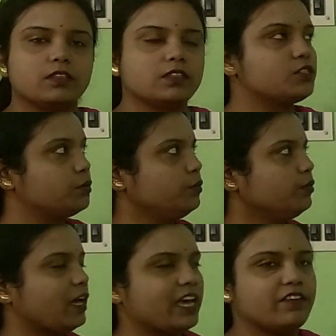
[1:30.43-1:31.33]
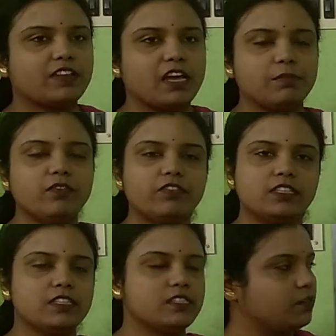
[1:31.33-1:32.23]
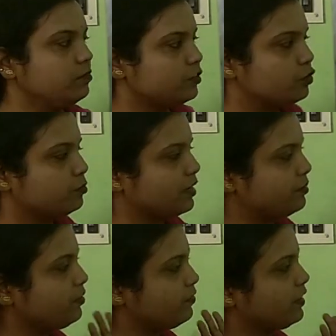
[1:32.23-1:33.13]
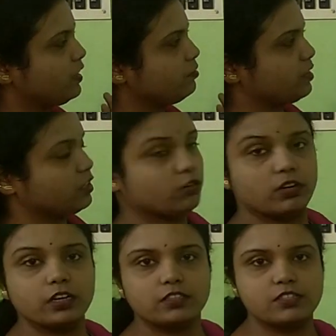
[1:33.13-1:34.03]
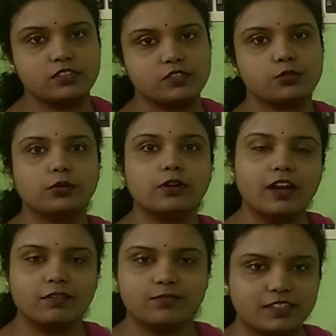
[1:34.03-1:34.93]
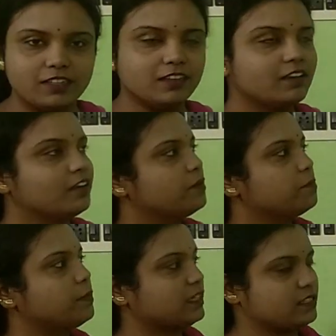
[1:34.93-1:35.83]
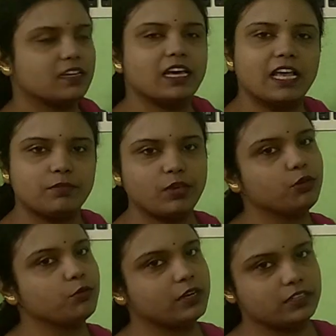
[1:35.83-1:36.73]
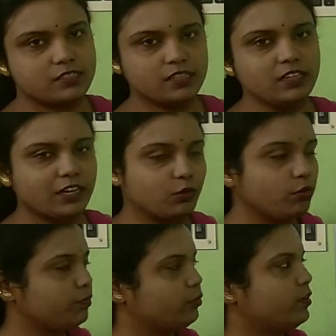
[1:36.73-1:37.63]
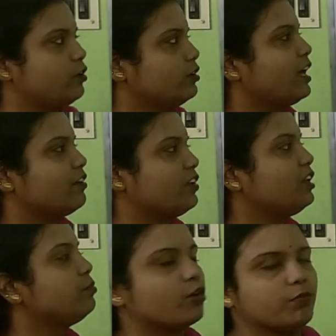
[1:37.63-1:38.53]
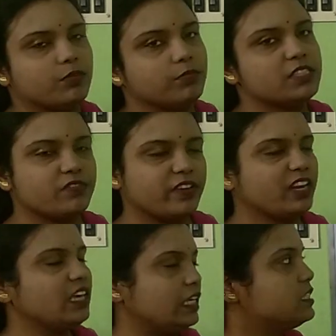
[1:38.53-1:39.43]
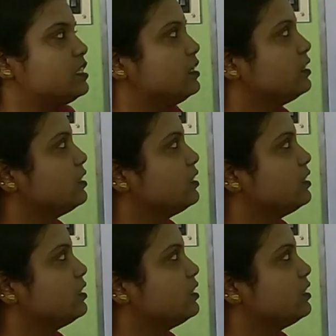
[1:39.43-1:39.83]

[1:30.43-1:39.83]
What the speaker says: So I have come up with a sum. You might be feeling, my god, it's so clumsy, but I'll make you understand. I hope you will not have any problem. It's very easy.